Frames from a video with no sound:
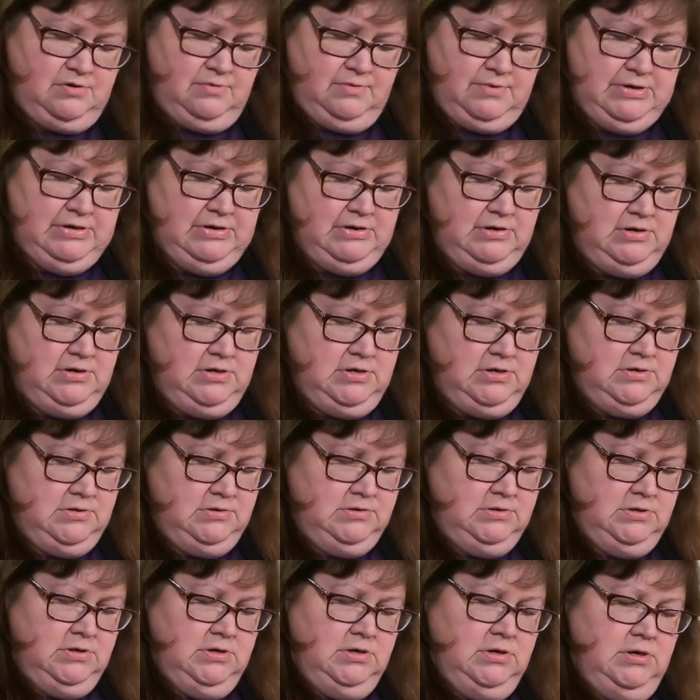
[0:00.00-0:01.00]
when
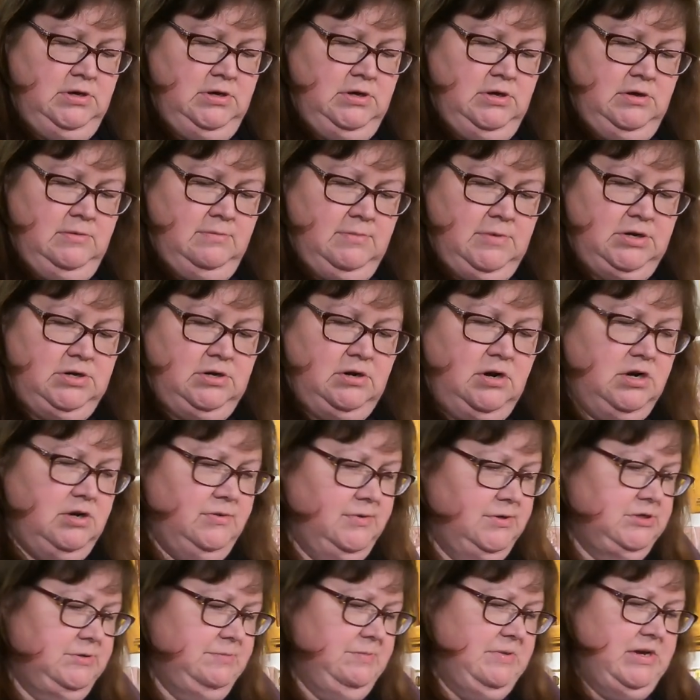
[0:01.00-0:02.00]
my daughter
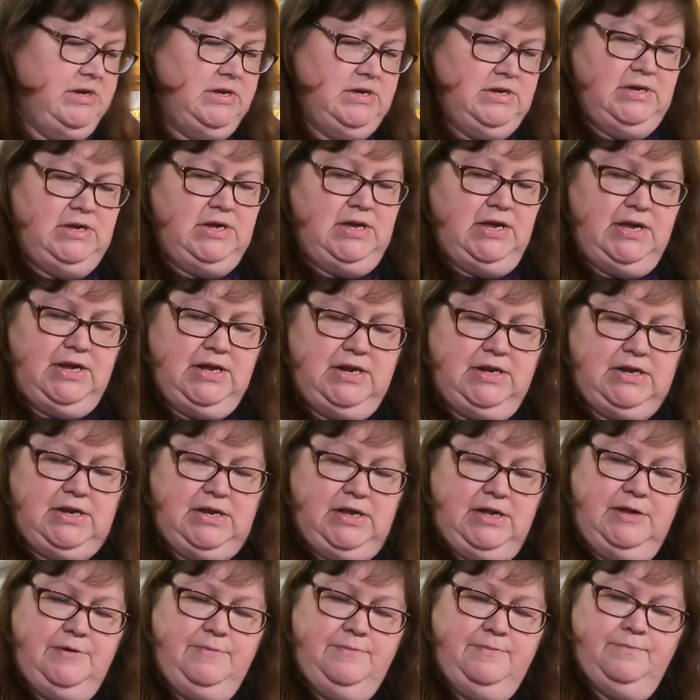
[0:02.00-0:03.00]
was making
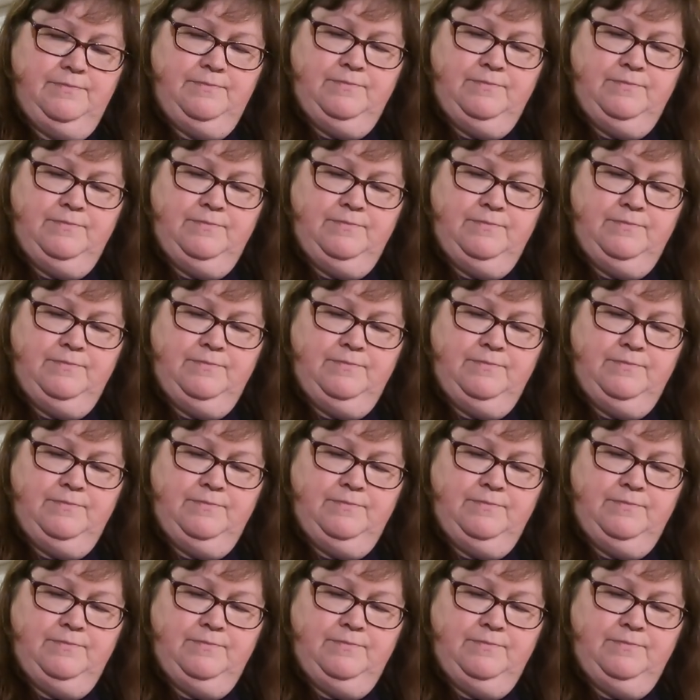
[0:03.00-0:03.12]
candy,